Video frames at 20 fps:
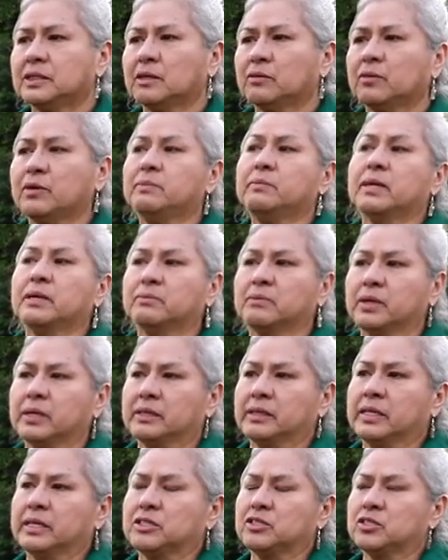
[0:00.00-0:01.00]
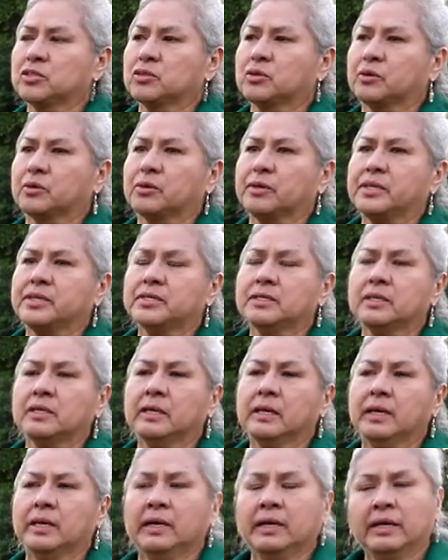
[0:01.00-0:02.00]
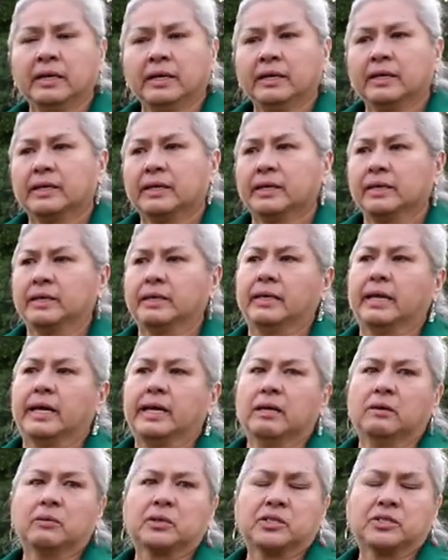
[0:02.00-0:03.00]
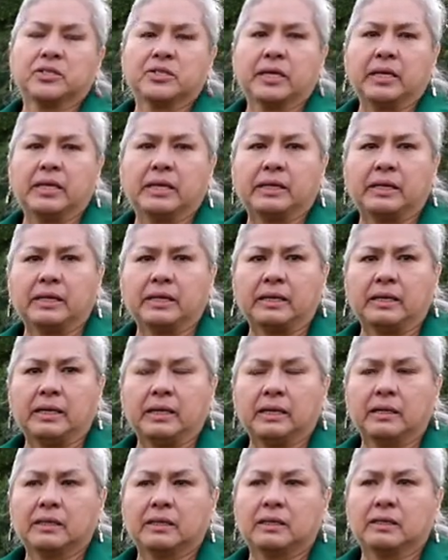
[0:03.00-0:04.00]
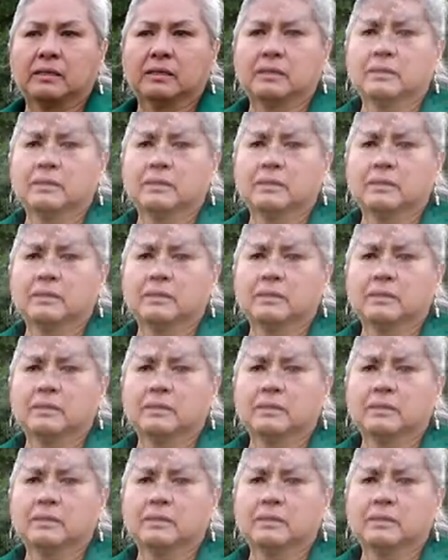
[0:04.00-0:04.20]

Remembering these stories, and now we're seeing it again.